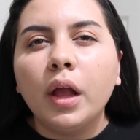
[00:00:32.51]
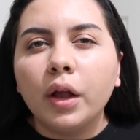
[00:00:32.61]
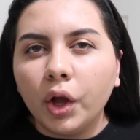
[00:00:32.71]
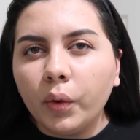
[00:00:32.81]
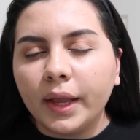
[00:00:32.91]

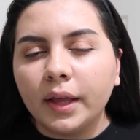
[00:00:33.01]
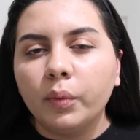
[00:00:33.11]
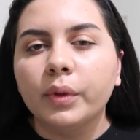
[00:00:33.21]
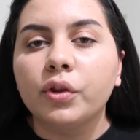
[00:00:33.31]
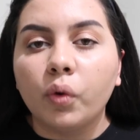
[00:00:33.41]
go in
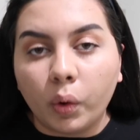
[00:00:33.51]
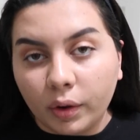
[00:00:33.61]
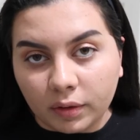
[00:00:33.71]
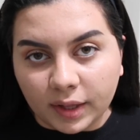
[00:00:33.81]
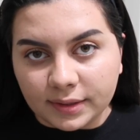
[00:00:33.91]
with an
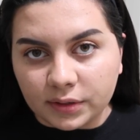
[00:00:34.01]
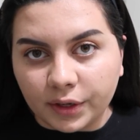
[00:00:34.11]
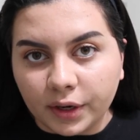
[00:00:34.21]
oil cleanser.